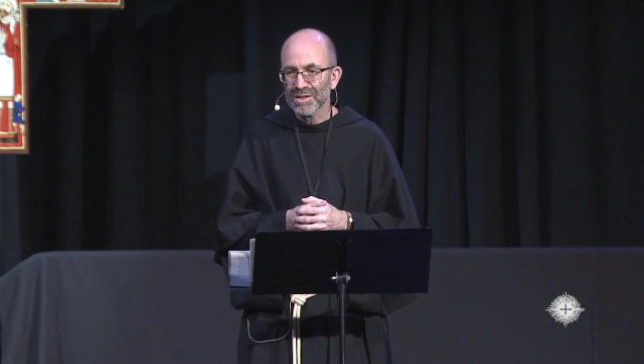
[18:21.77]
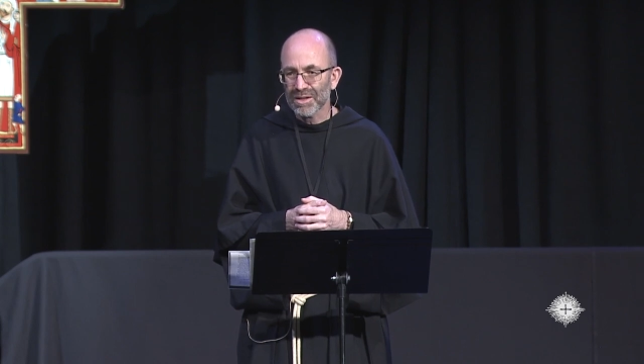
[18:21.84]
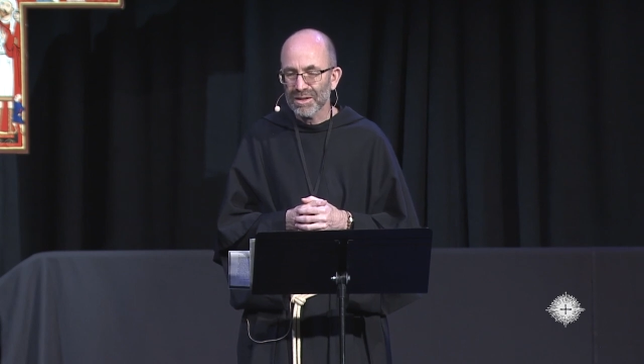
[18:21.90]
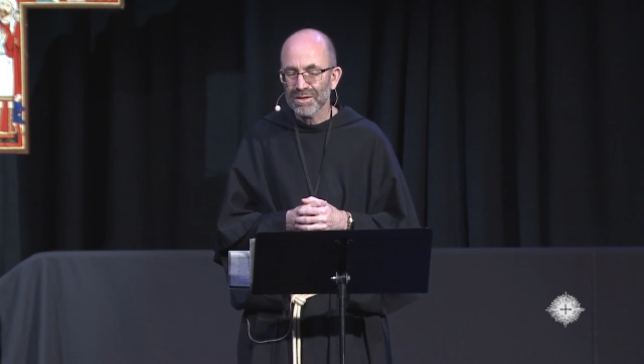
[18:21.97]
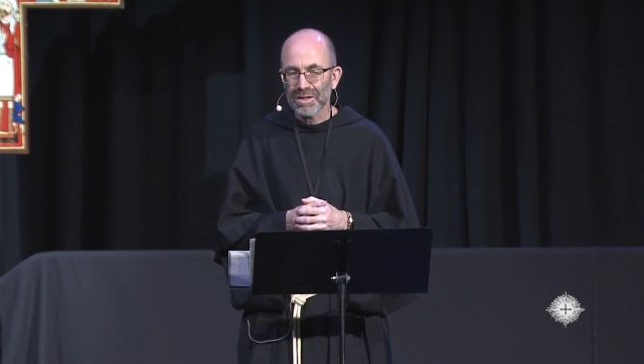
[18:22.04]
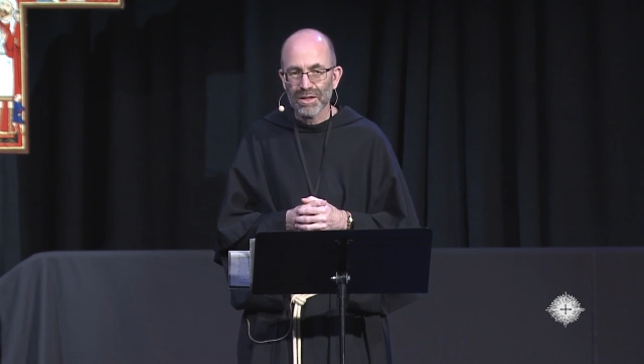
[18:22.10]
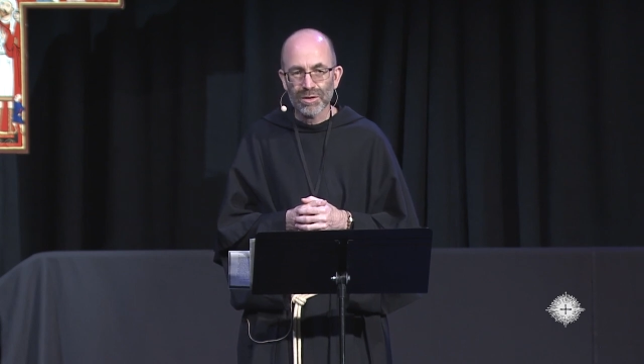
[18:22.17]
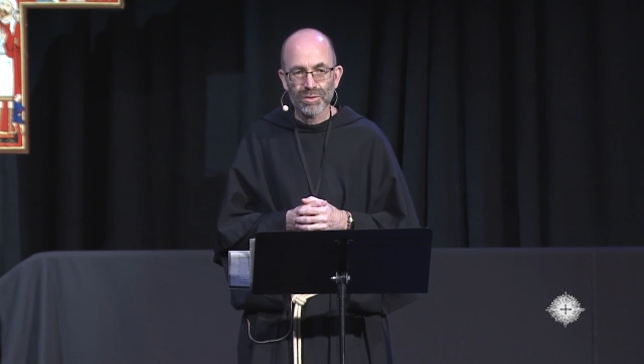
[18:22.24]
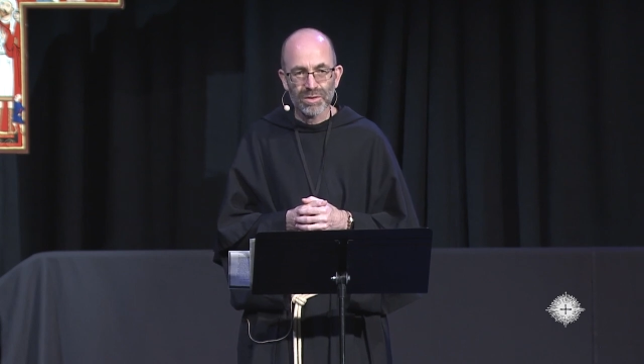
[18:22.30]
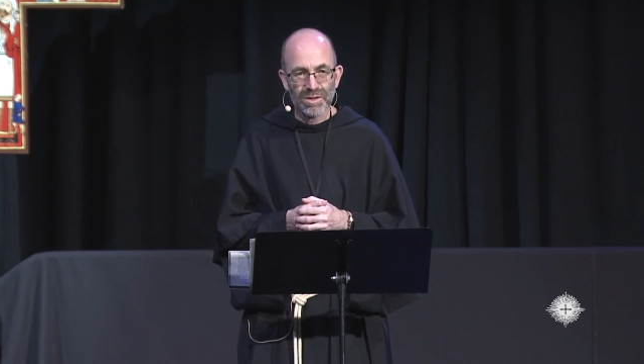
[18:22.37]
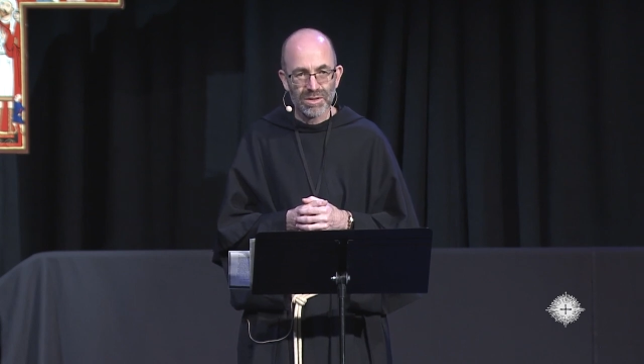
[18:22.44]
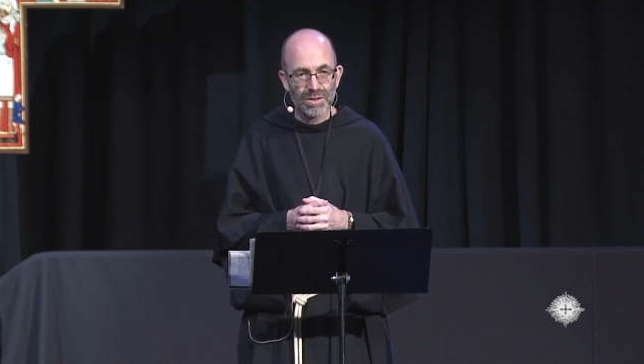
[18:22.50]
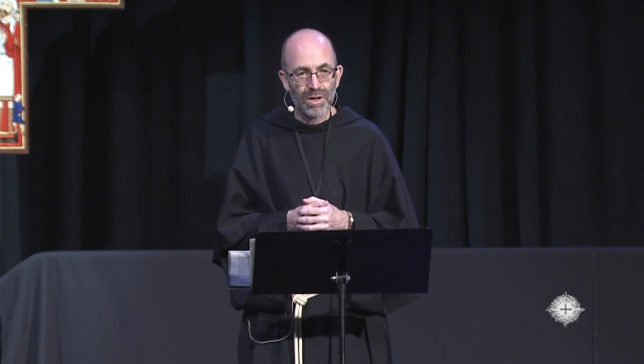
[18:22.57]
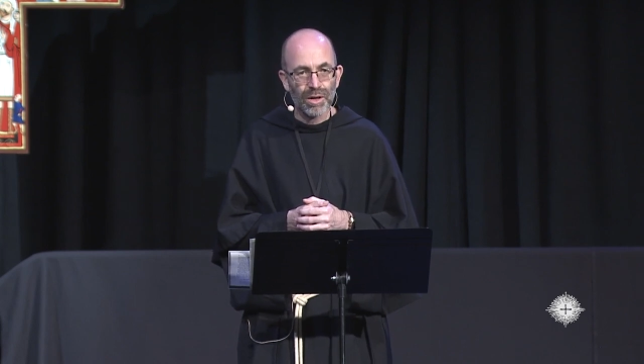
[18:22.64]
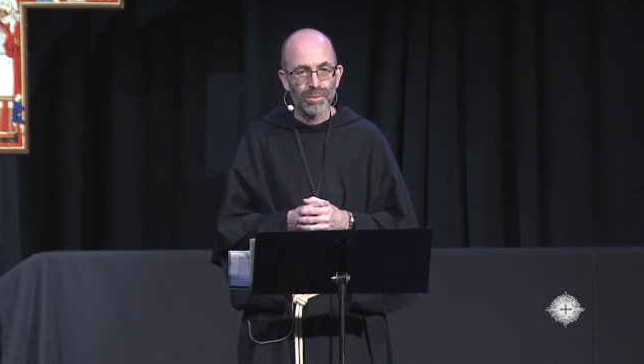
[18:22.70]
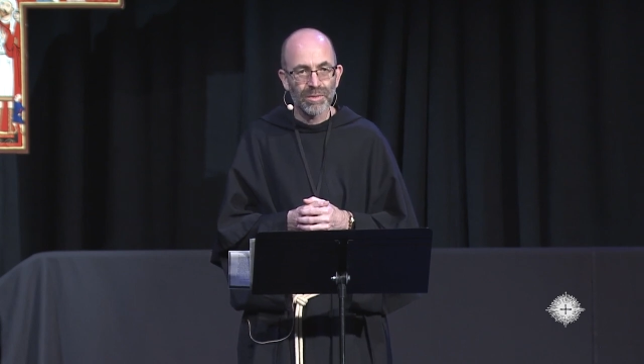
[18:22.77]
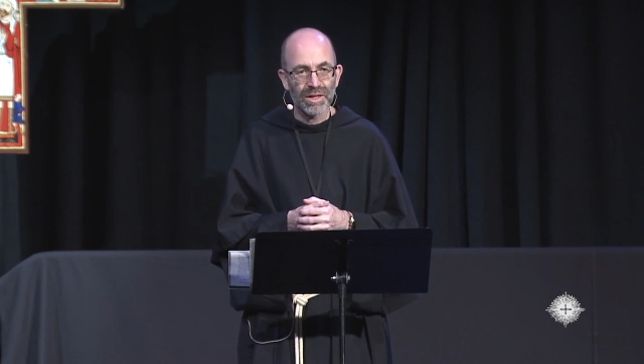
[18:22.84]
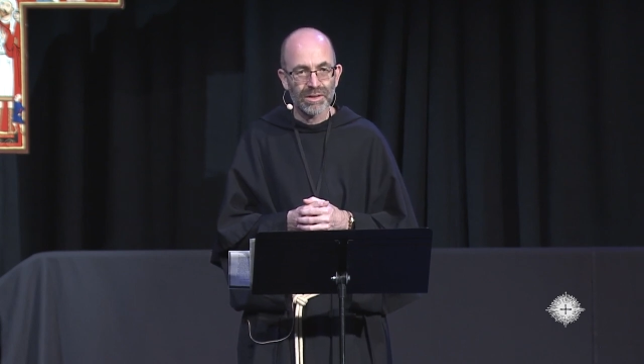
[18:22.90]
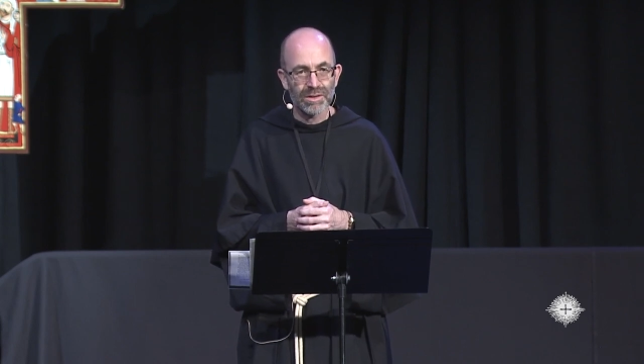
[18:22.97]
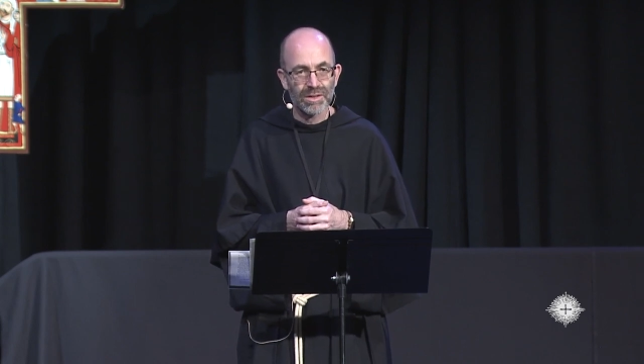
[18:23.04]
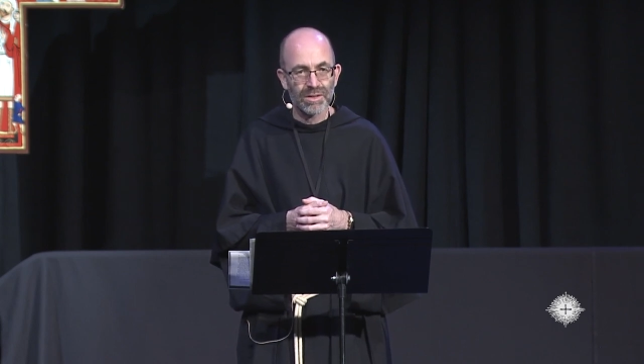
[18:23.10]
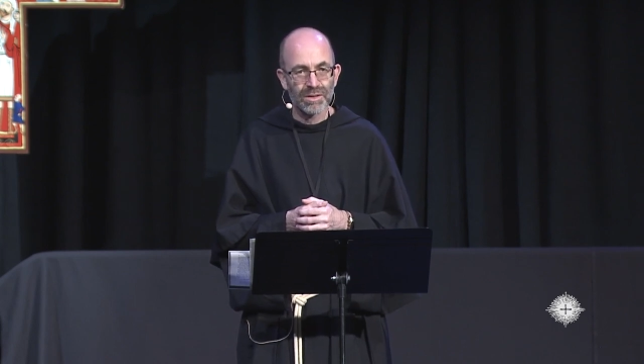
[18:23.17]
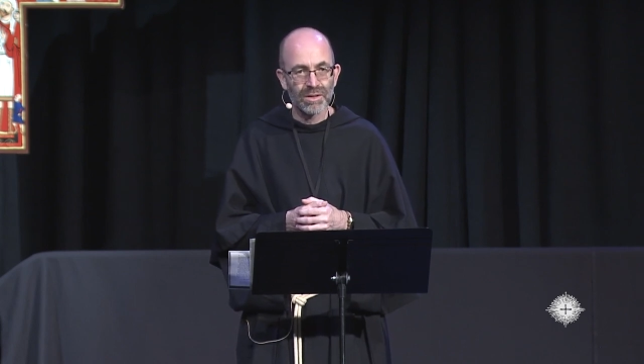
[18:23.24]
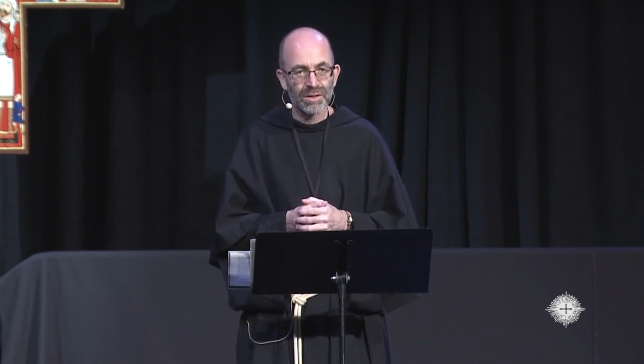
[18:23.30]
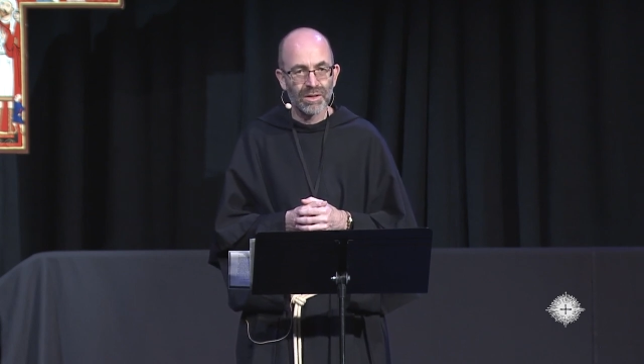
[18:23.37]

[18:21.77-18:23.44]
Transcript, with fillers: continued discernment,